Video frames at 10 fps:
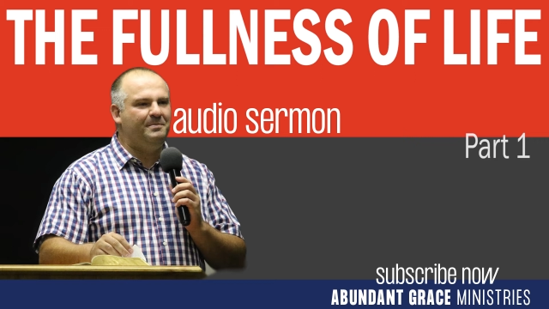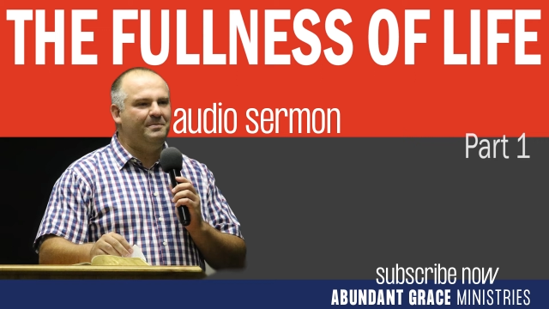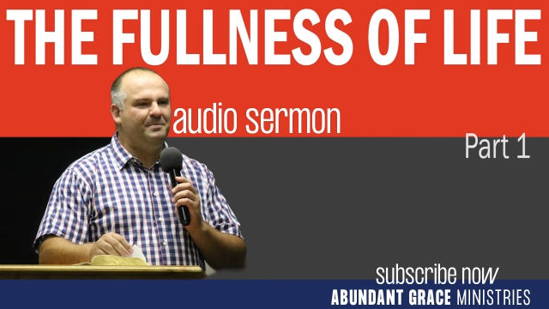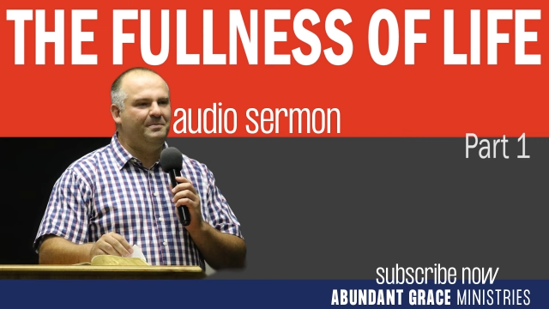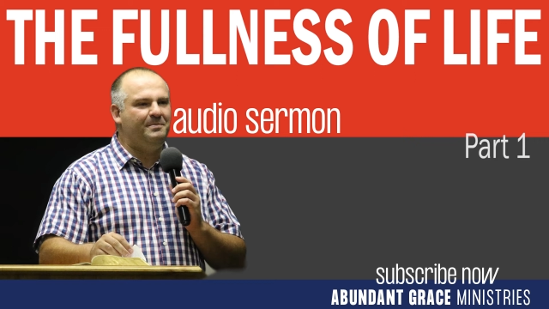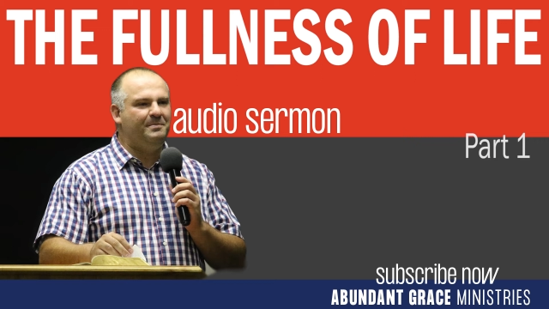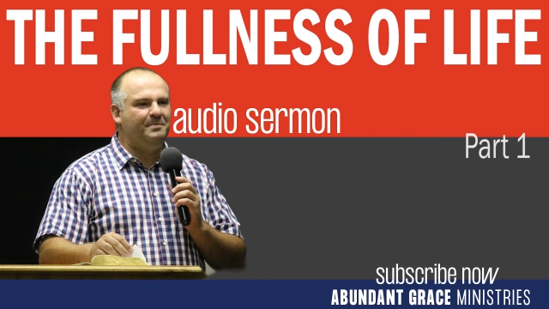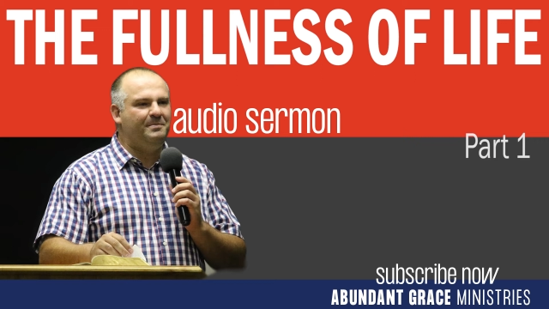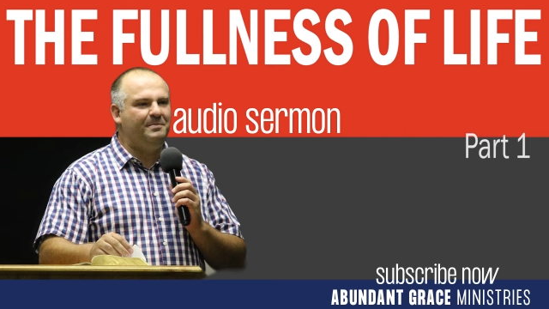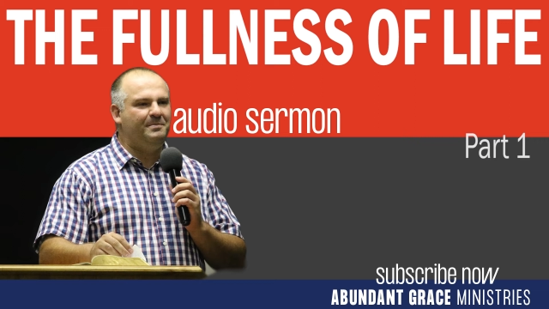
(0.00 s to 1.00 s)

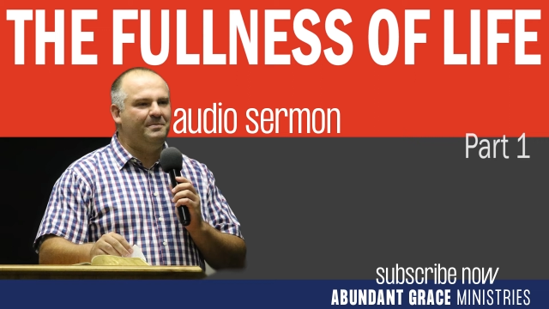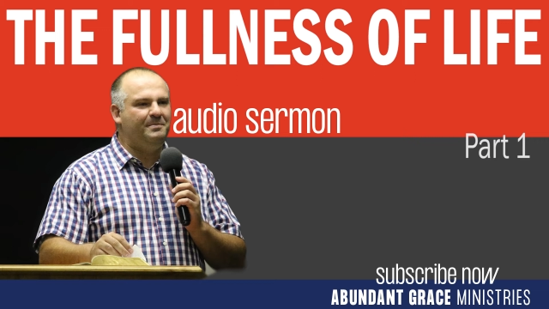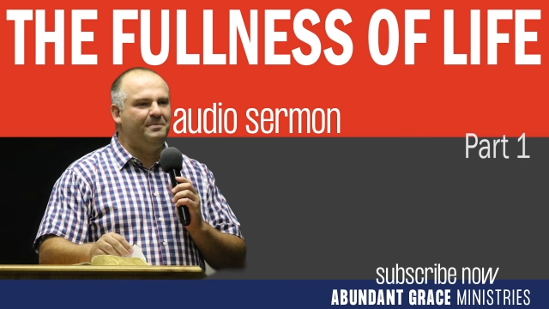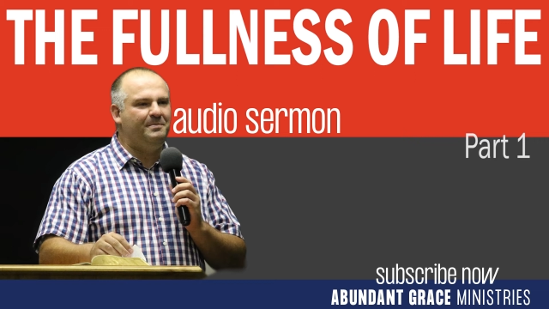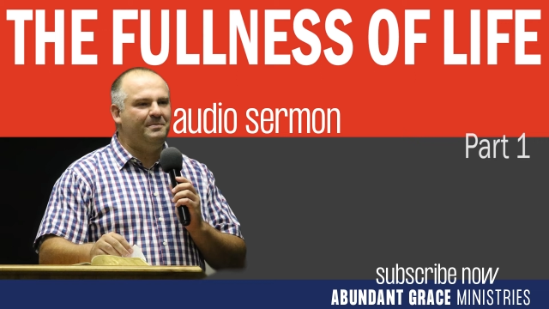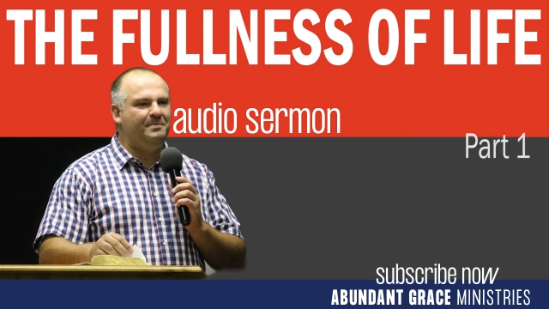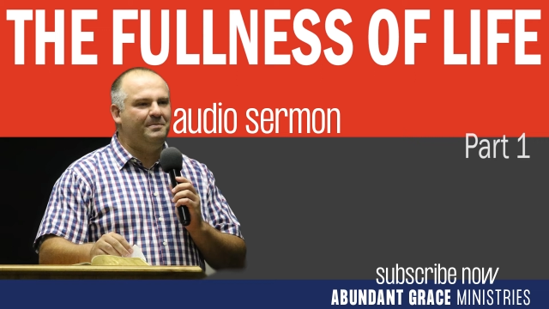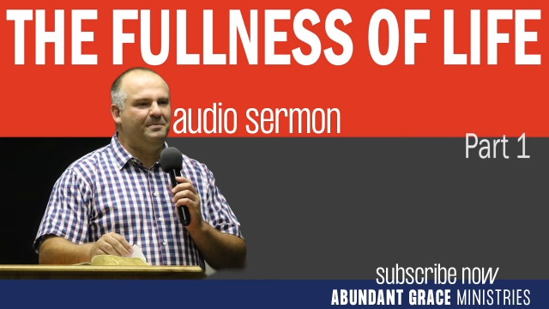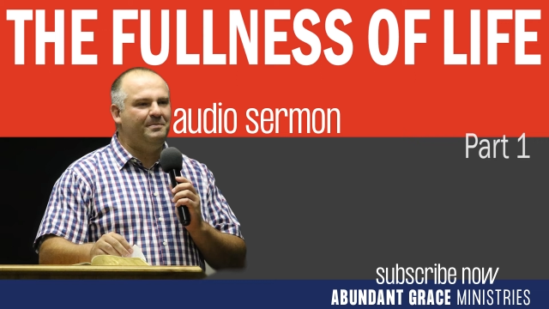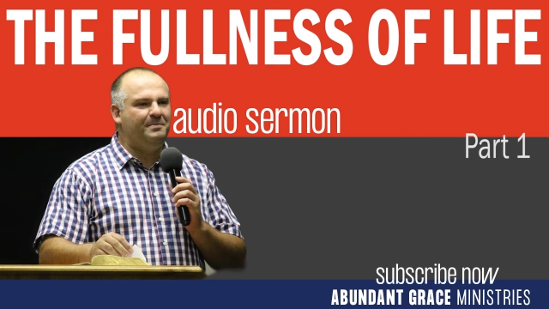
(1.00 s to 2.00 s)

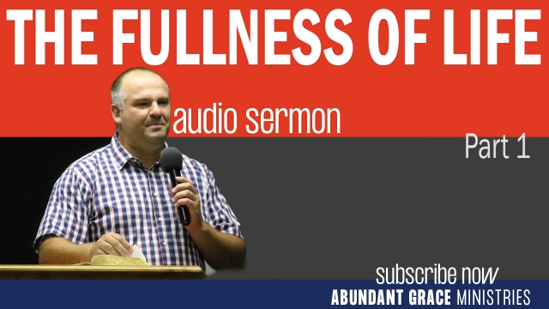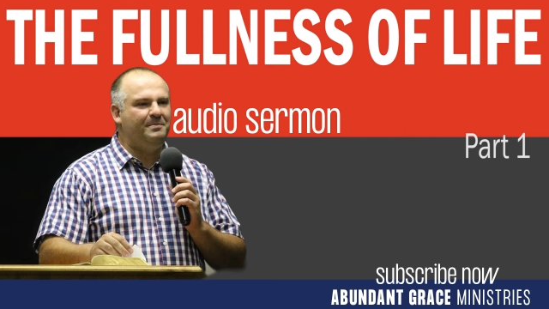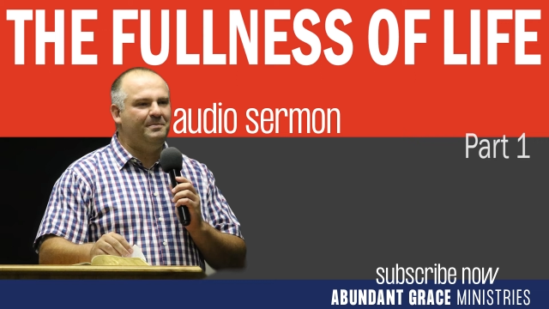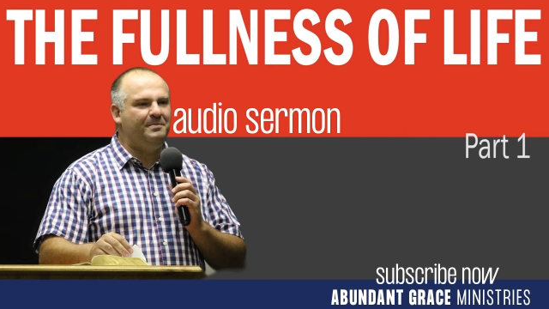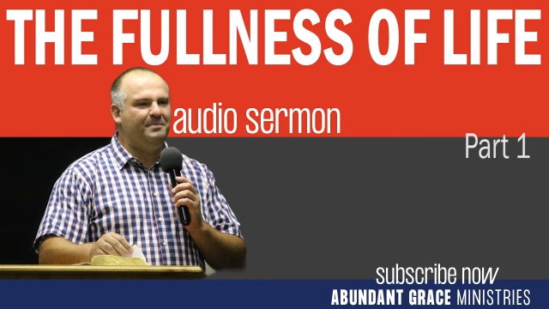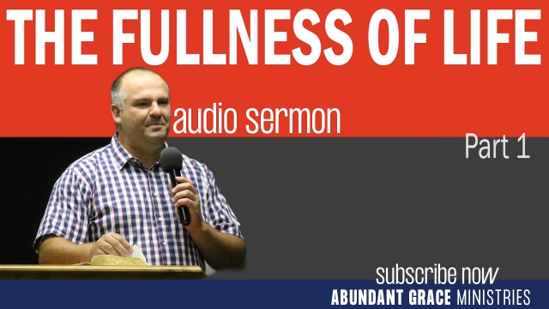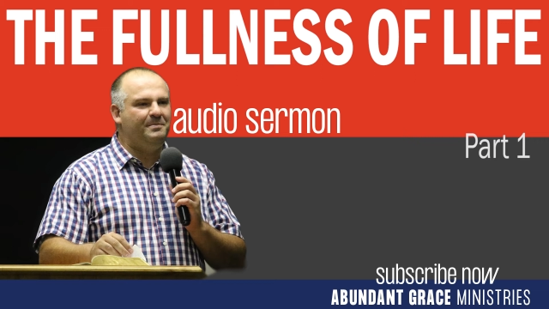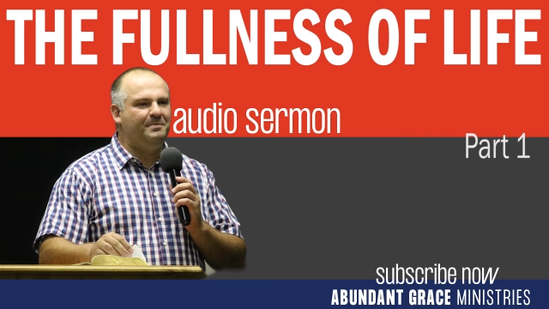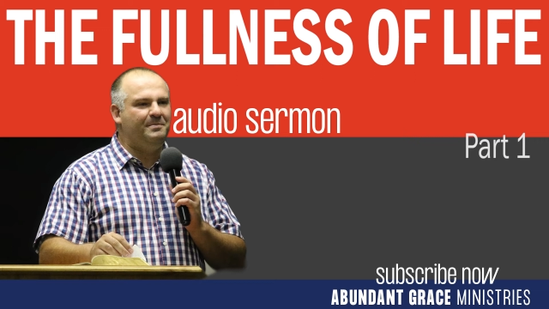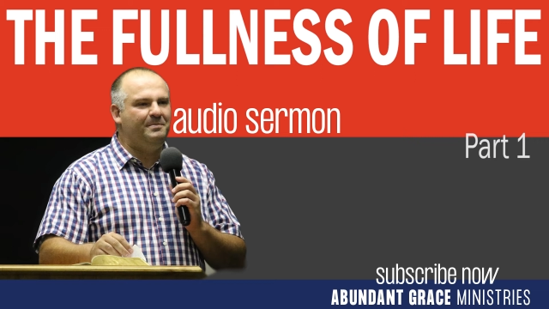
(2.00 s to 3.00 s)

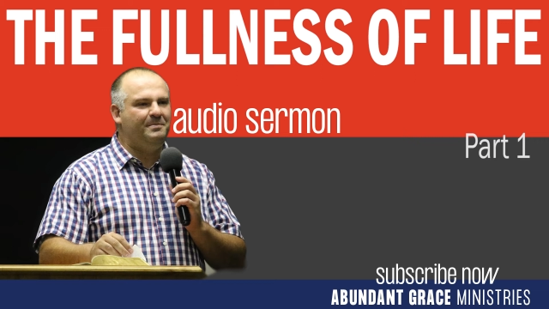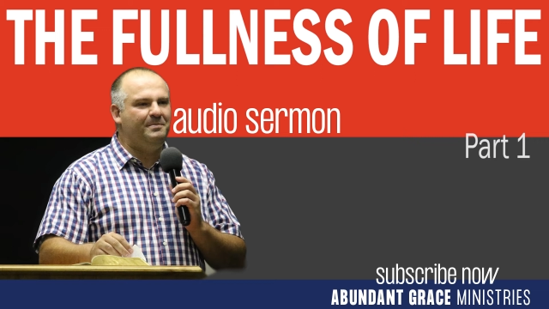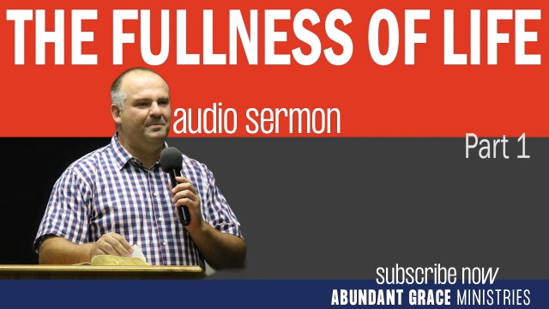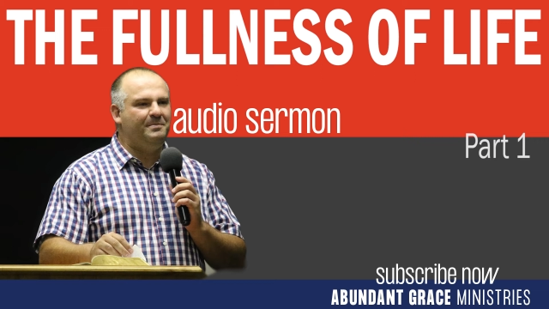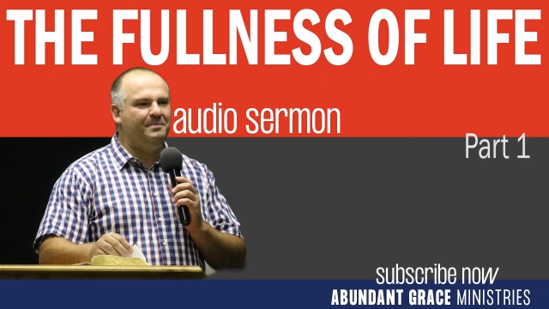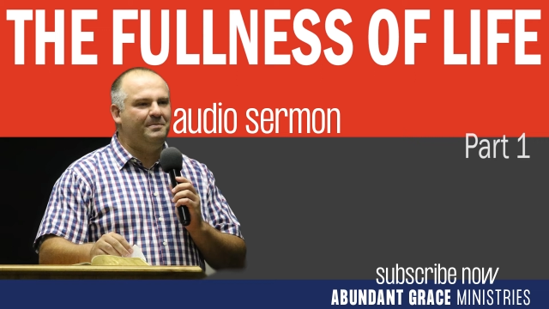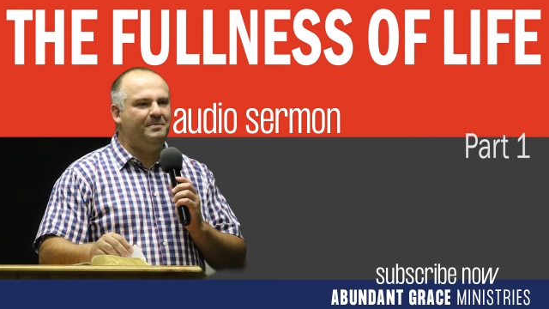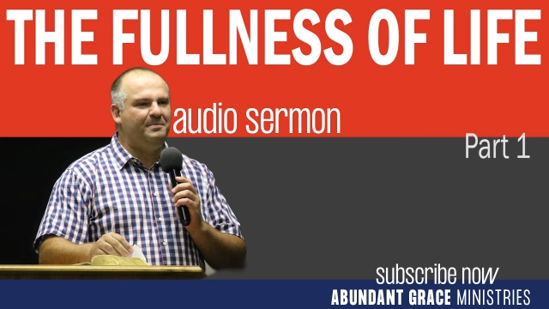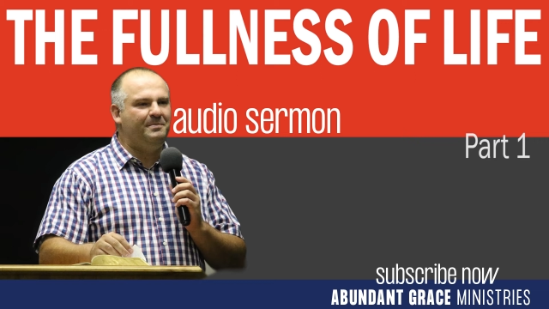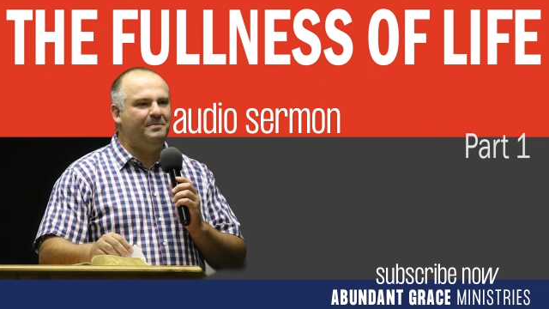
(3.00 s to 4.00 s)

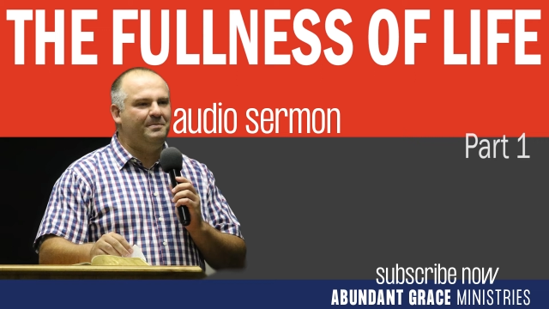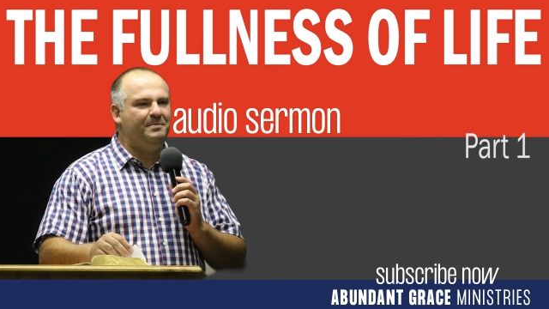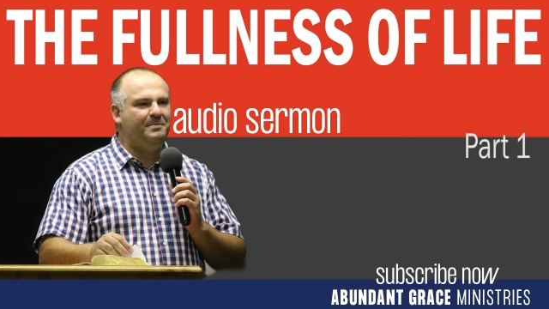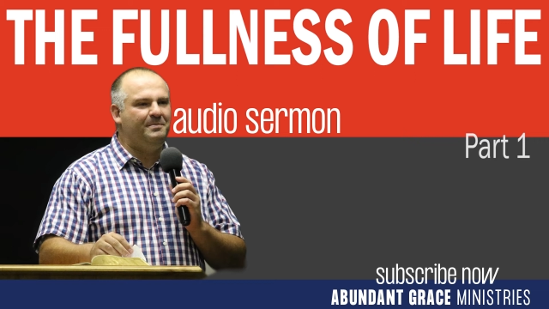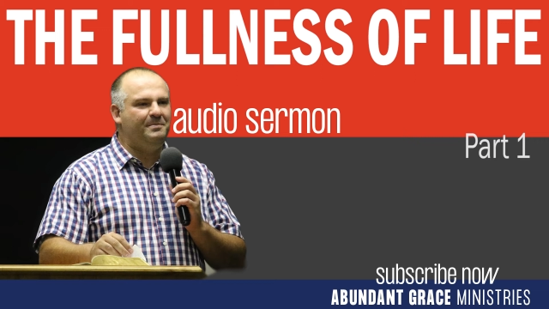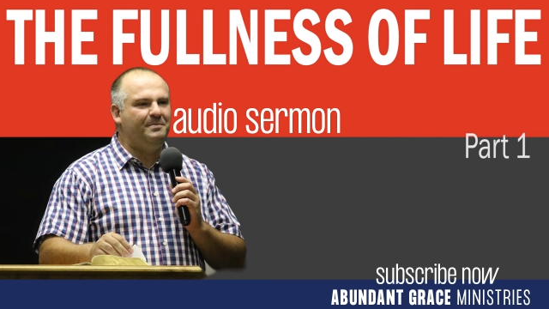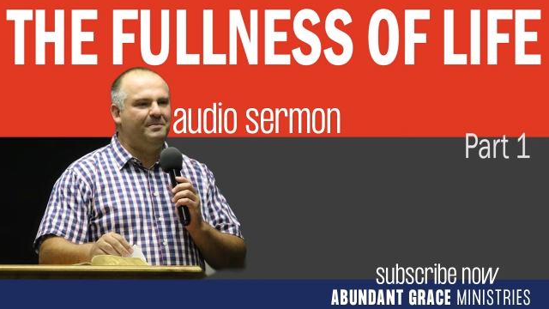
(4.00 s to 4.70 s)
(no lip movement)